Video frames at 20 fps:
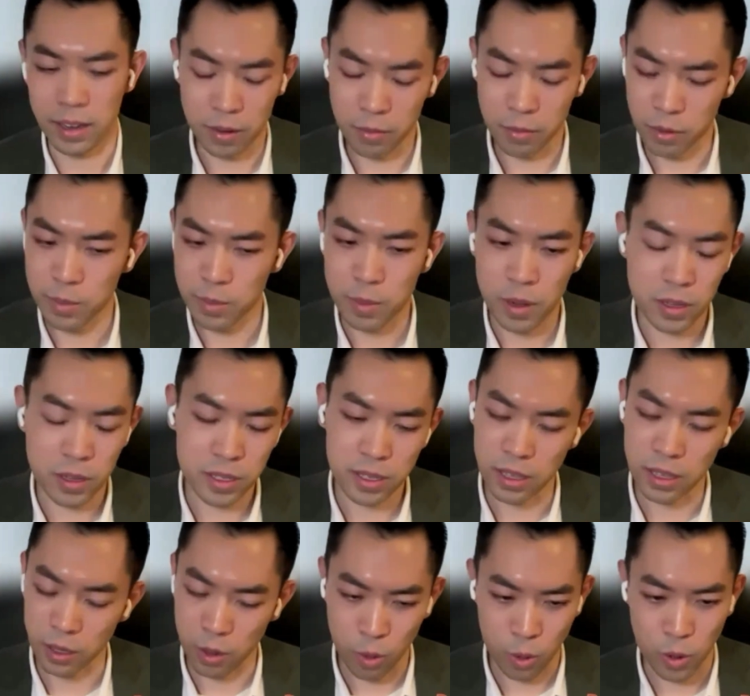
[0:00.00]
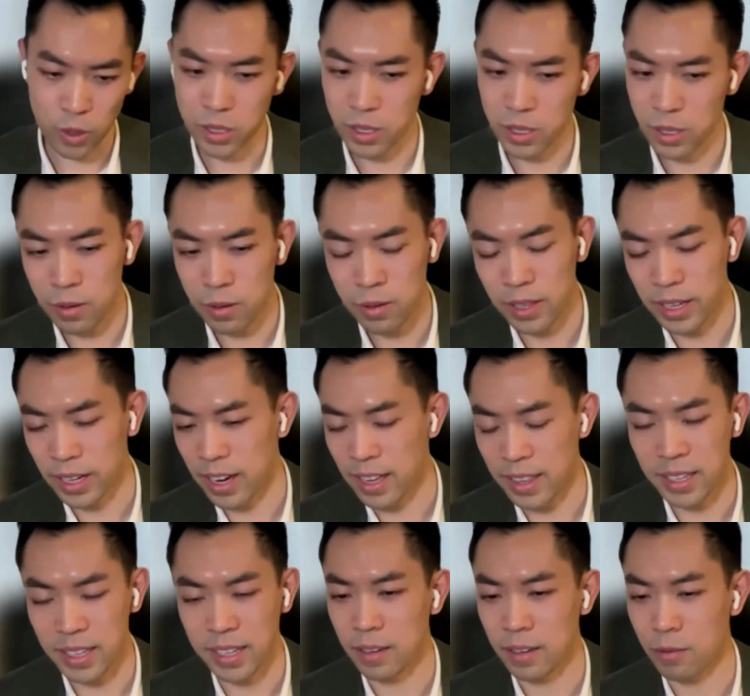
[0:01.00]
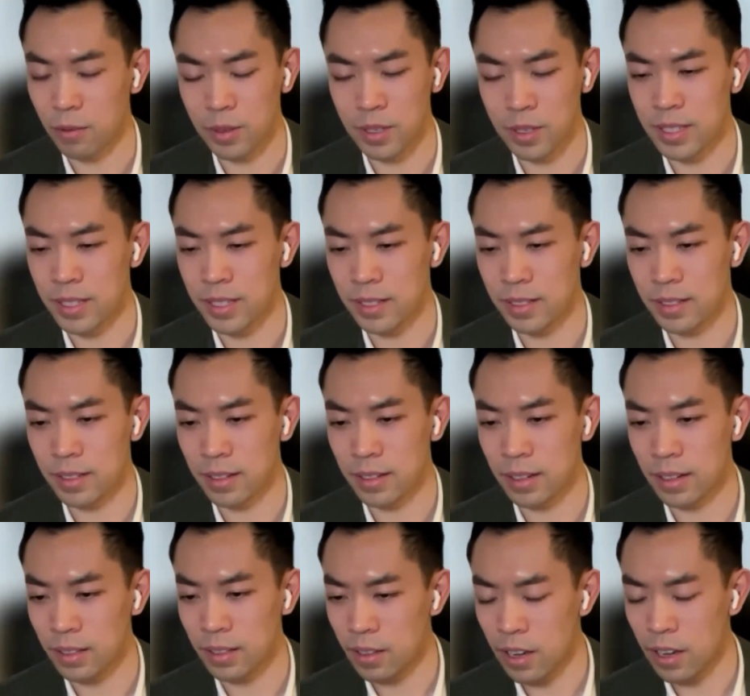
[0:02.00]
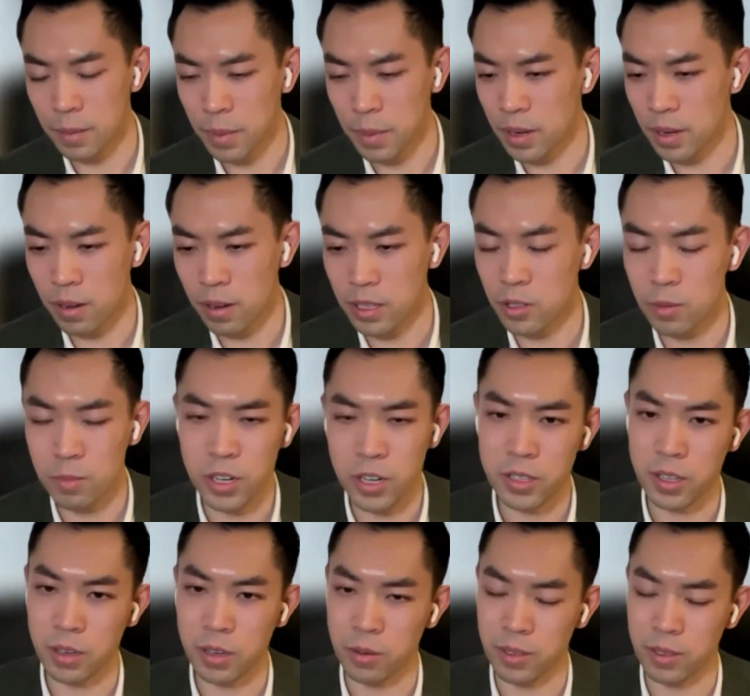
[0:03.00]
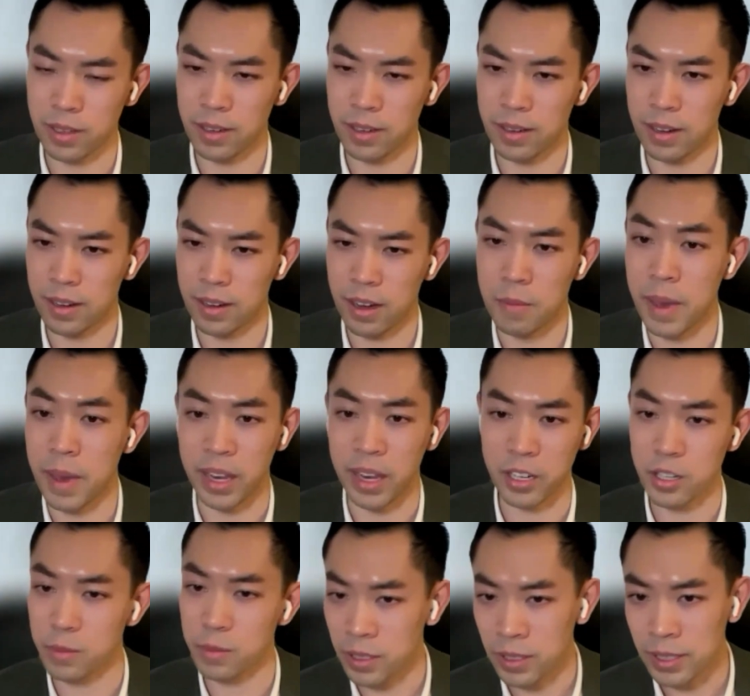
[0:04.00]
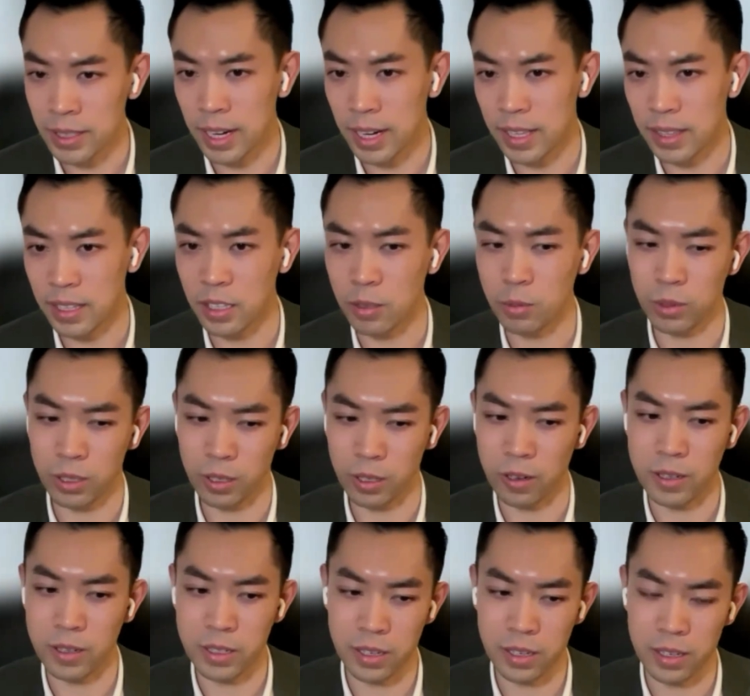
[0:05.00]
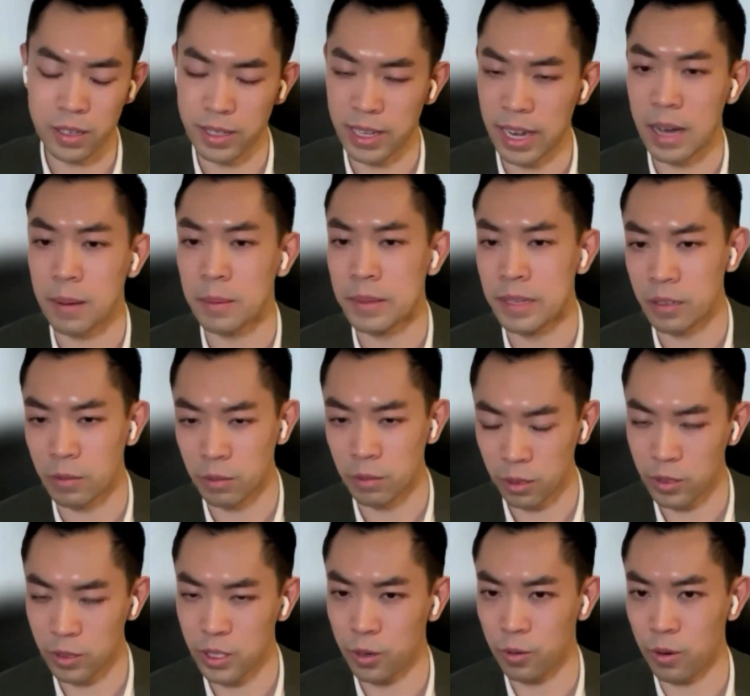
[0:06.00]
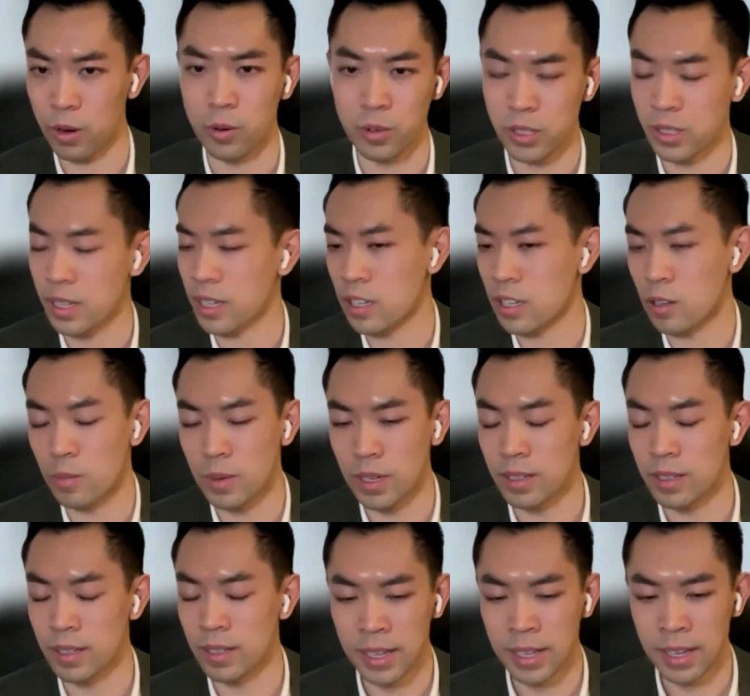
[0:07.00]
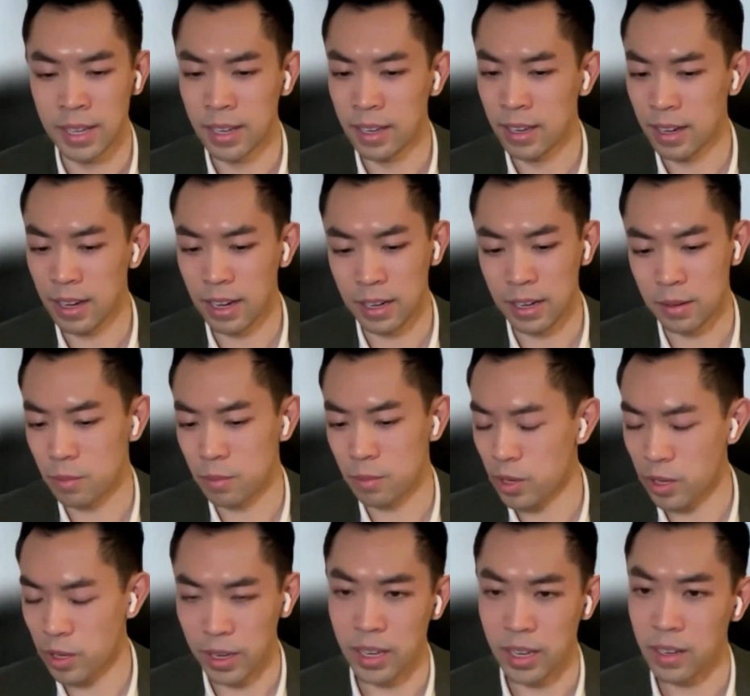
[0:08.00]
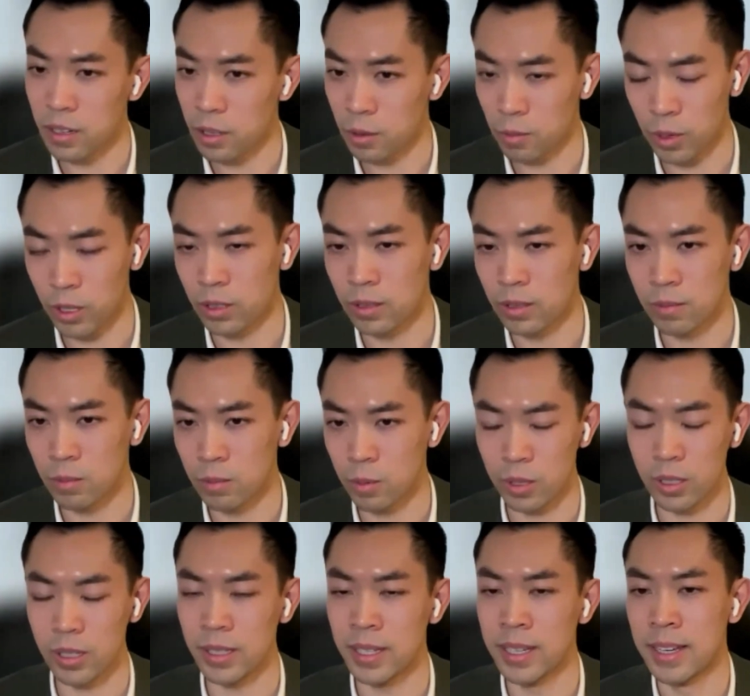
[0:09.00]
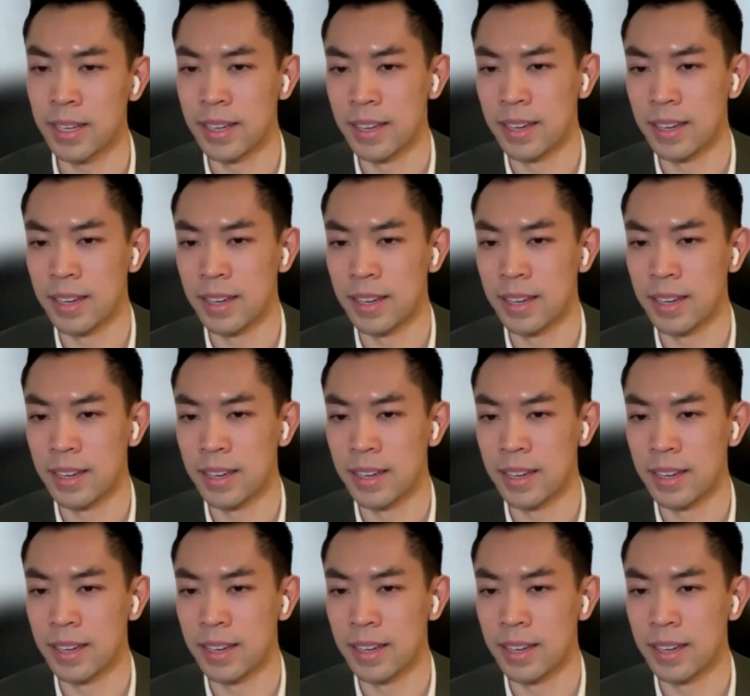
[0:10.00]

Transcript: in response to the course load, like I think it was a lot, but not so much that was unmanageable. I think you learn to adapt and you learn to grow just like you will when you get into the real world.